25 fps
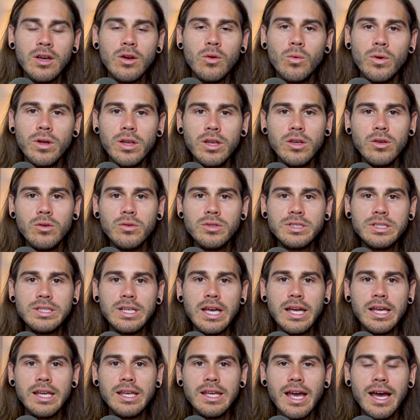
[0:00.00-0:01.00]
When you
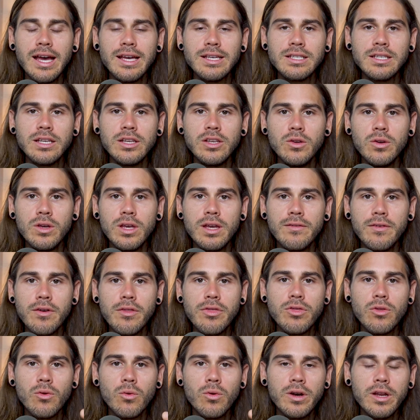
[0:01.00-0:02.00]
say yes and you give
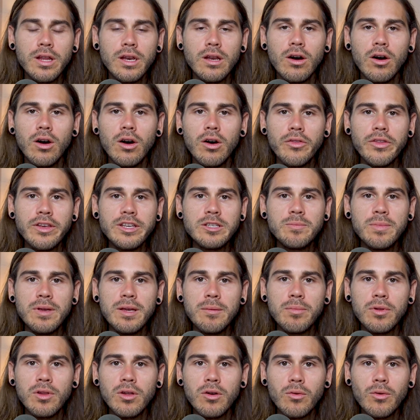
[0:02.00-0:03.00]
authority to all these
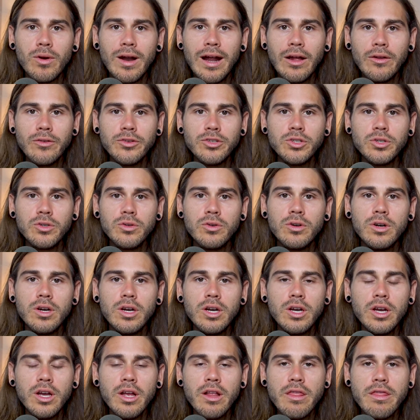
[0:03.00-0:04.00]
people around you,
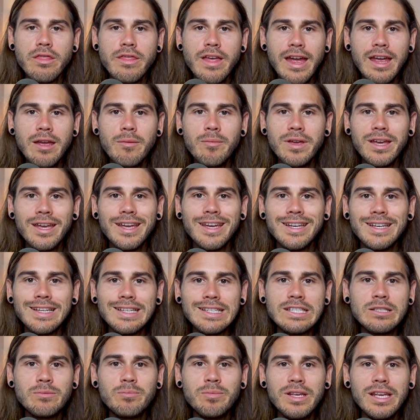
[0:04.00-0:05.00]
they begin to
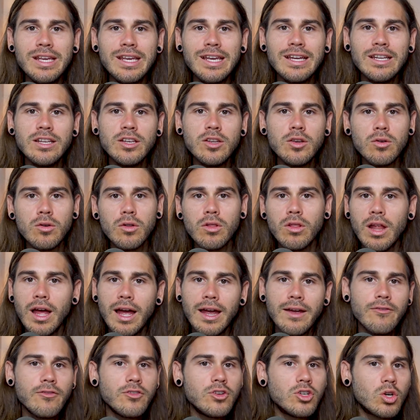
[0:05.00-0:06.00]
speak into your
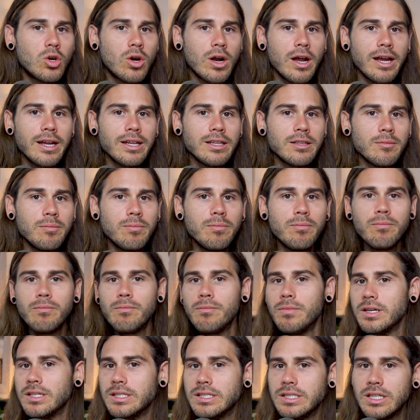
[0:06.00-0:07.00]
life, trying to
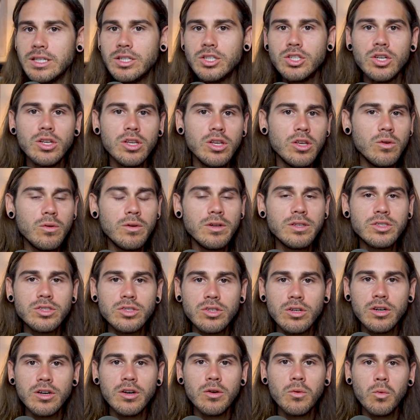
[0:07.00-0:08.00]
position you in
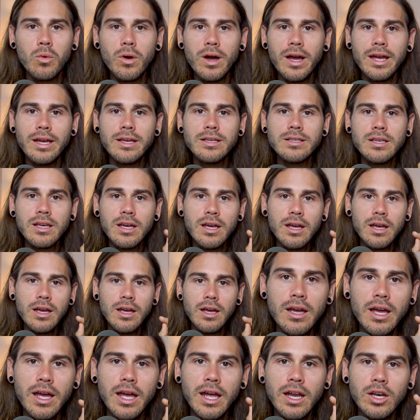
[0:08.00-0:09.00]
certain ways.
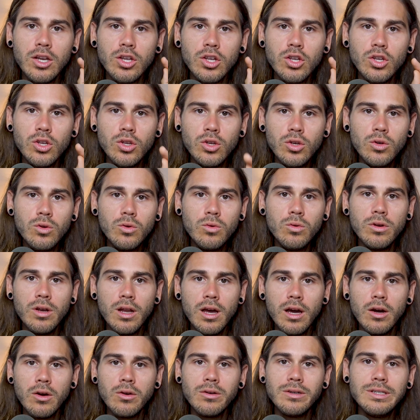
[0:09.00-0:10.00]
And you
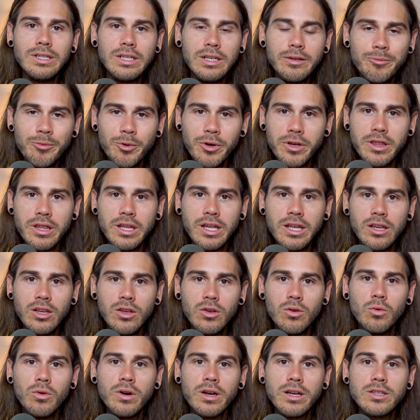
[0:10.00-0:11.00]
know deep within
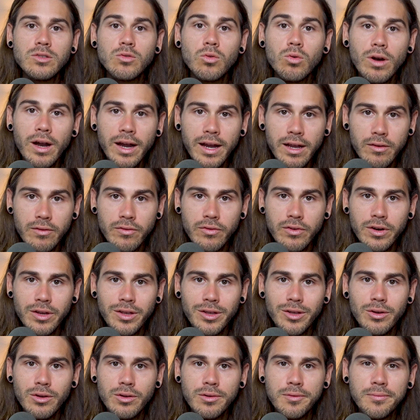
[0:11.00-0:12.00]
you what is right for
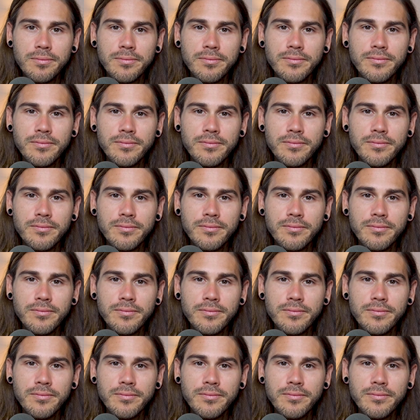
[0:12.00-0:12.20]
you.